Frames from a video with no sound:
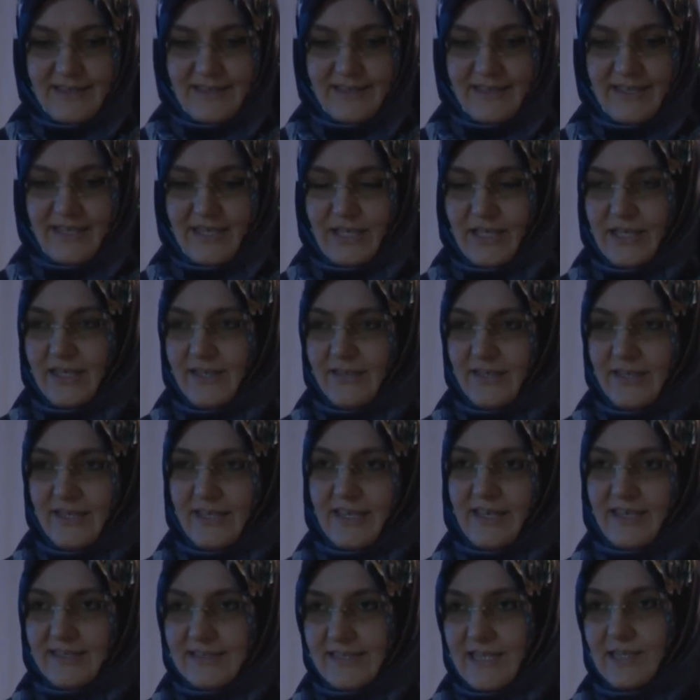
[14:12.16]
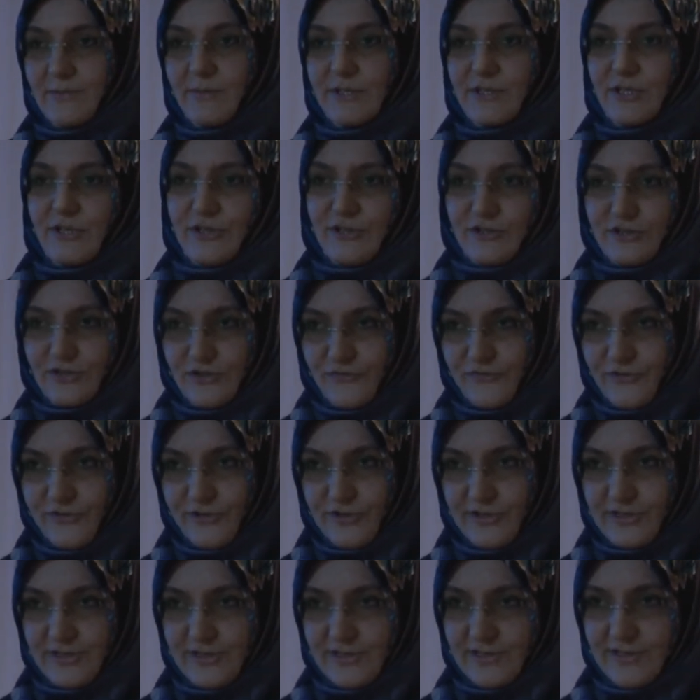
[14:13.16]
he is able to use the
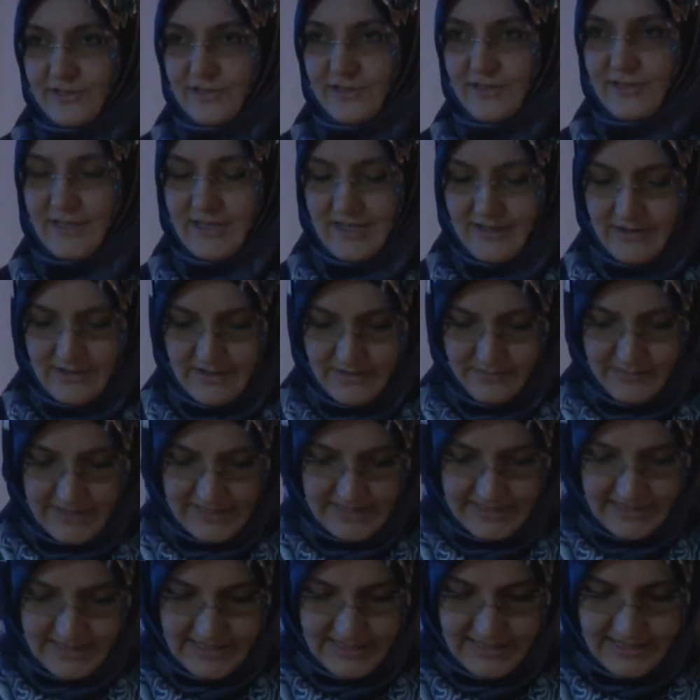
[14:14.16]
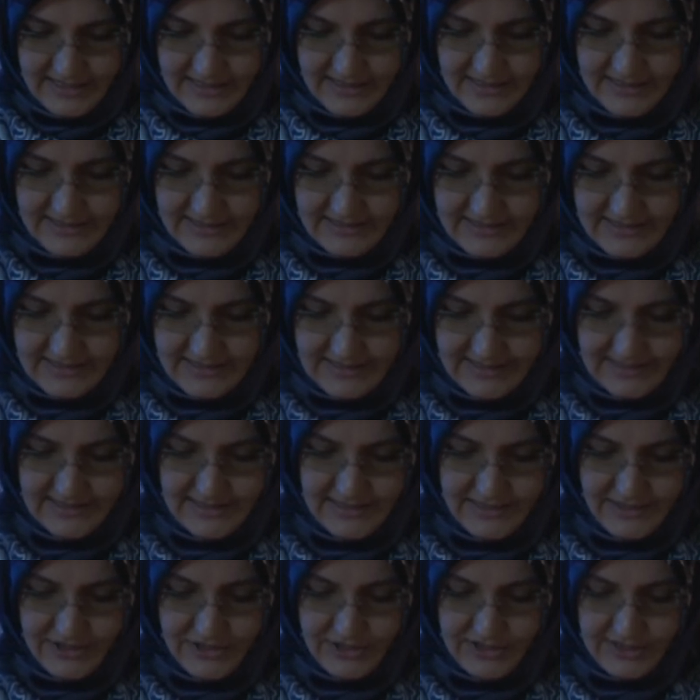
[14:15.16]
force. But here is the
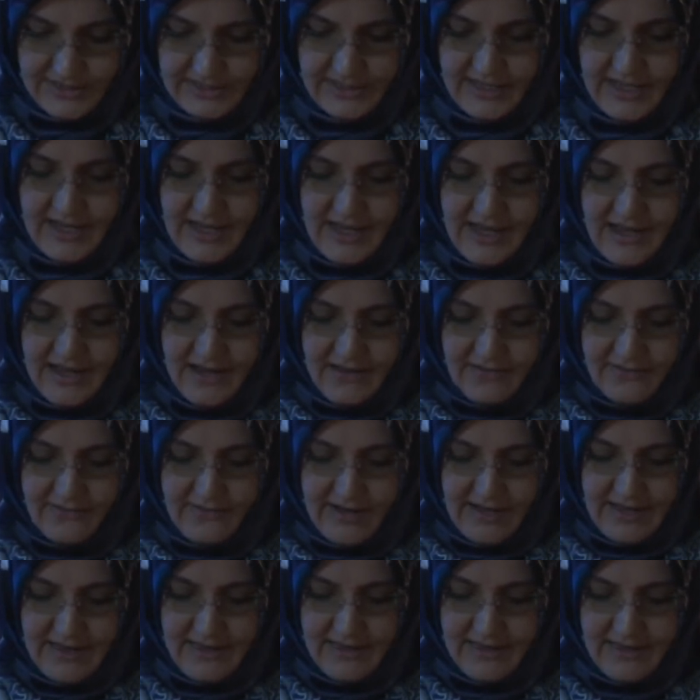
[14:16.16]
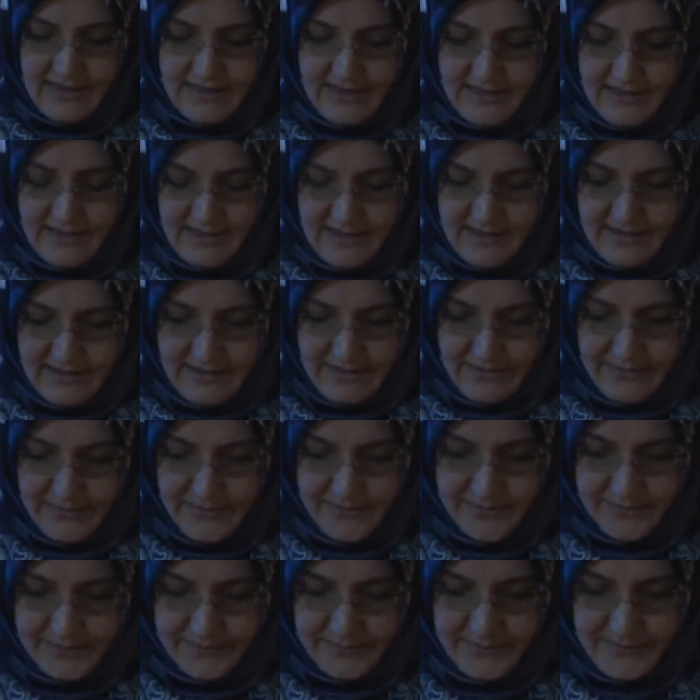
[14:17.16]
distinction: when
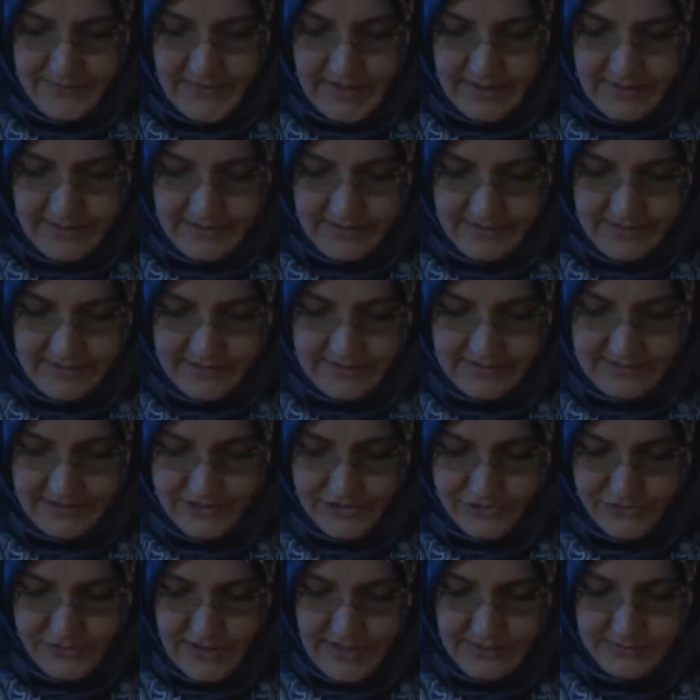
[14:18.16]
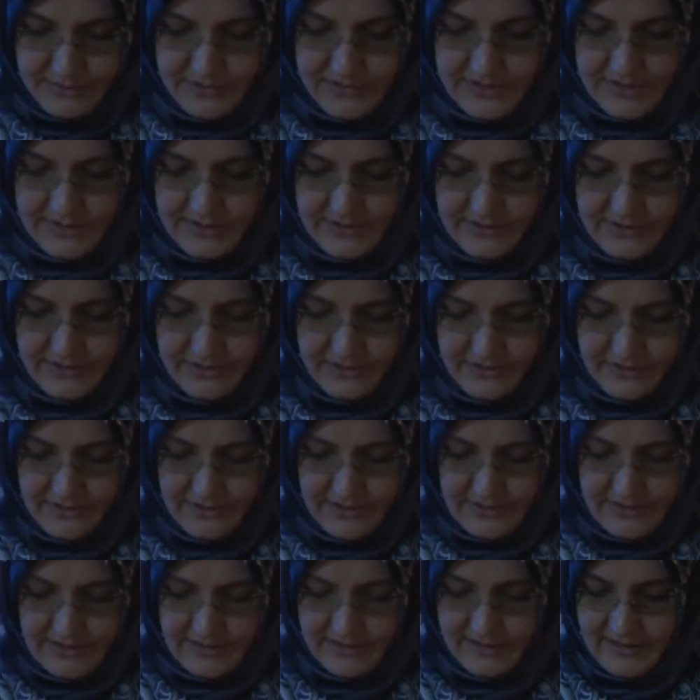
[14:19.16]
the disruption or
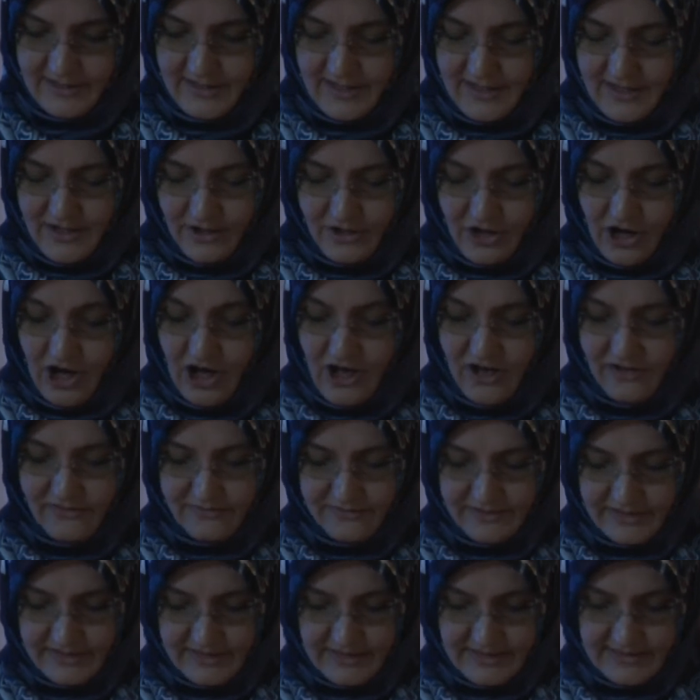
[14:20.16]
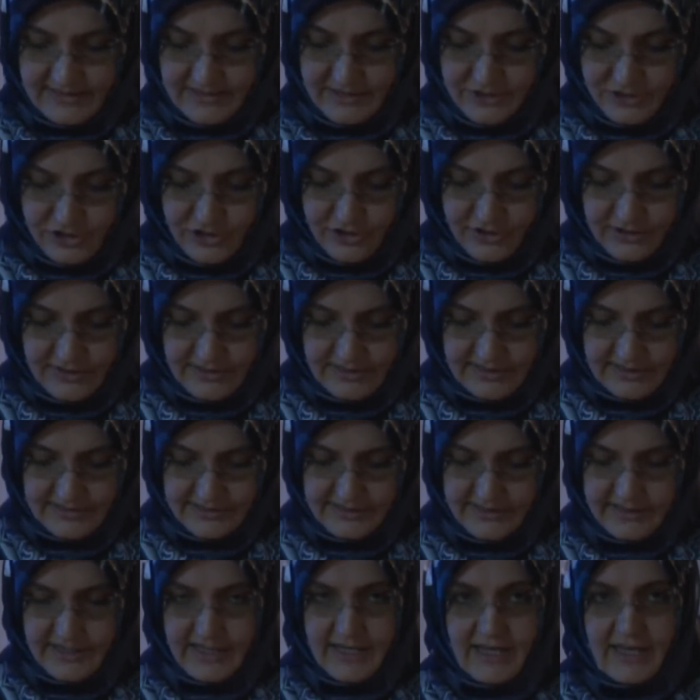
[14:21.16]
the conflict is
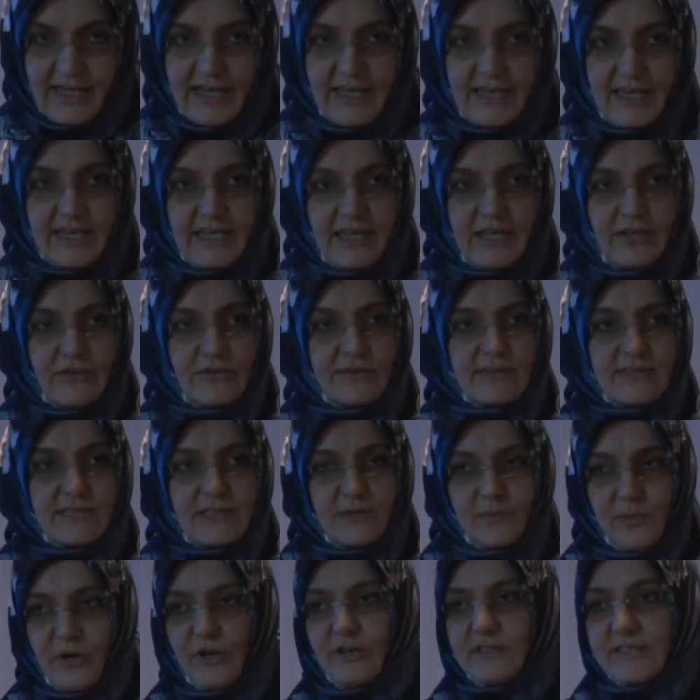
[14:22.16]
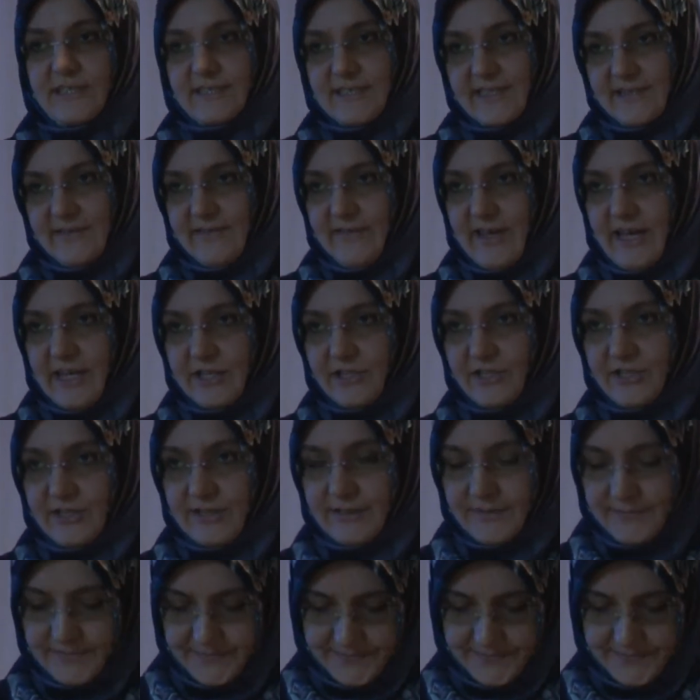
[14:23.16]
internal, he uses positive action.